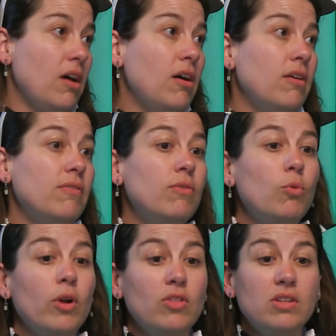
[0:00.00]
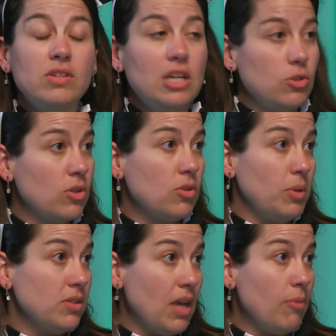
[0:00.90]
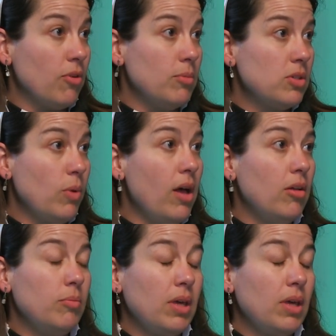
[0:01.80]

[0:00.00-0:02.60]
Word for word: of where these quiche recipes came from as well,